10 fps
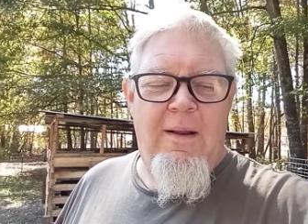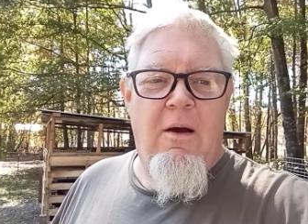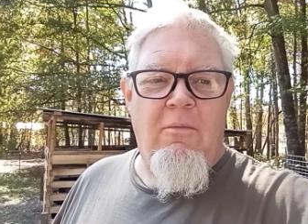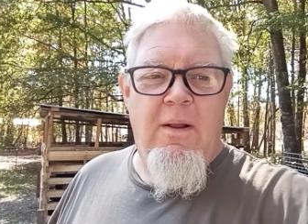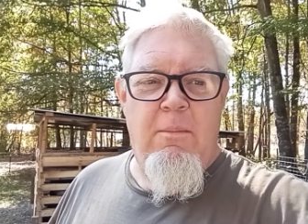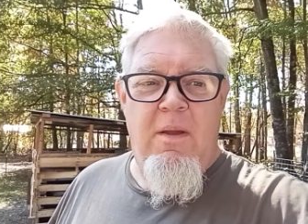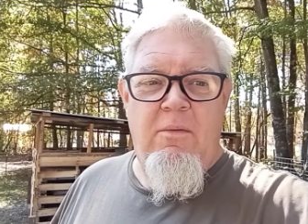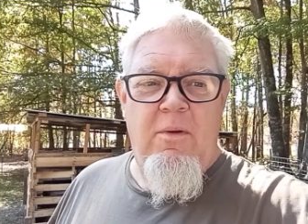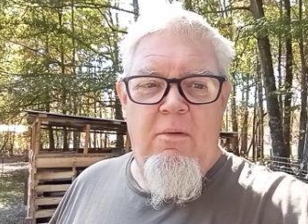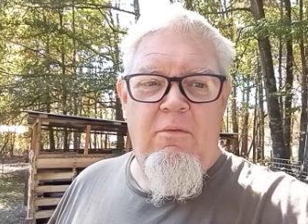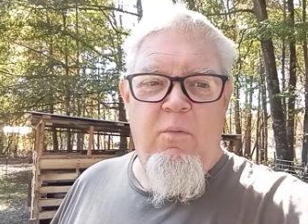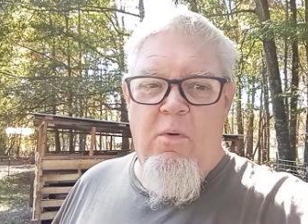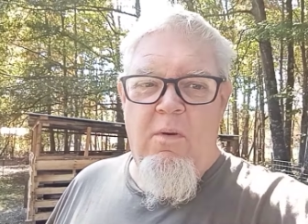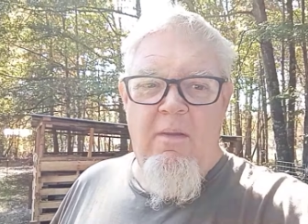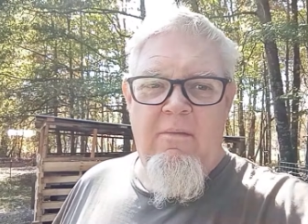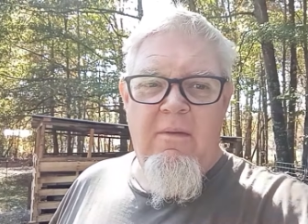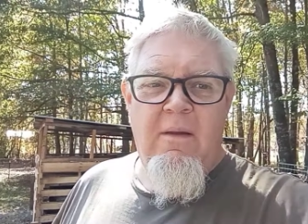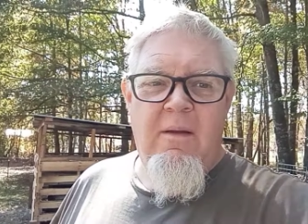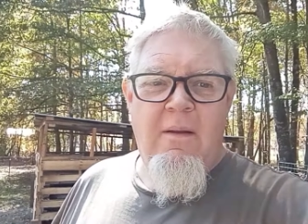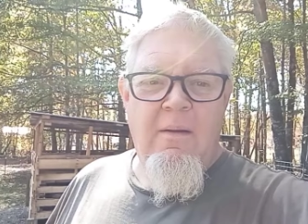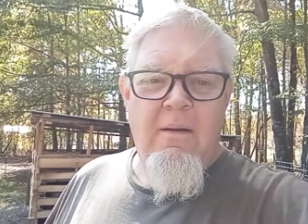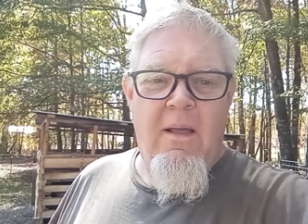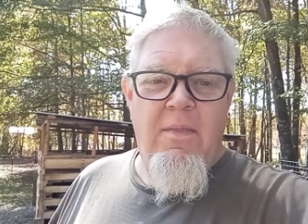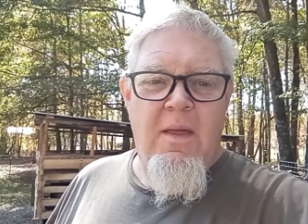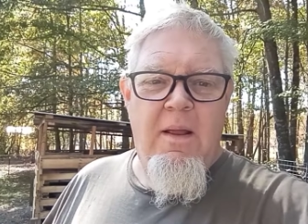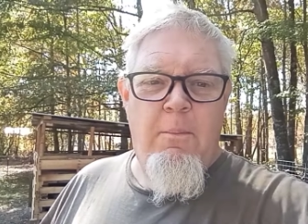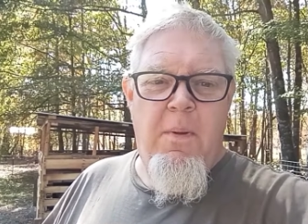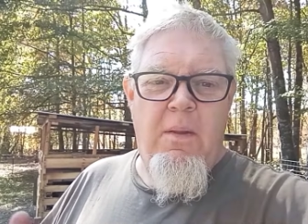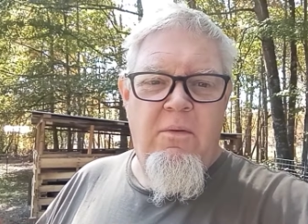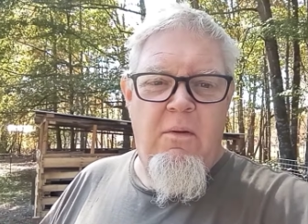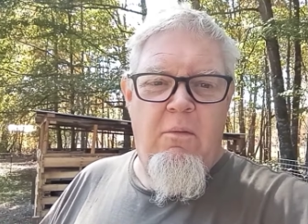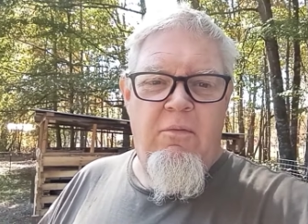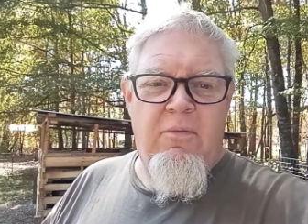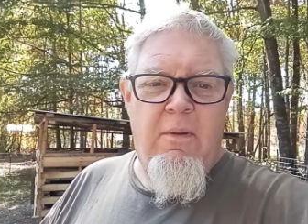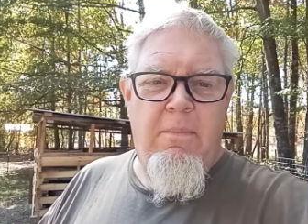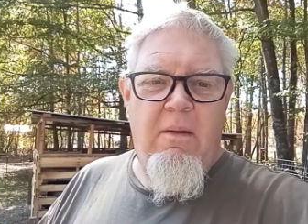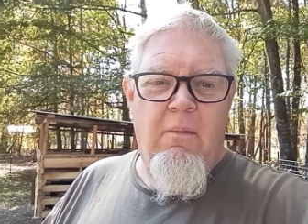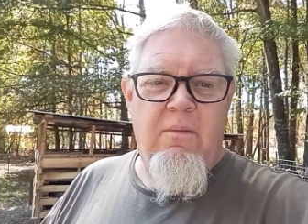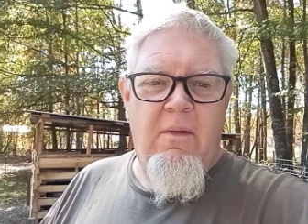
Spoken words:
already been used once, and then had been used to build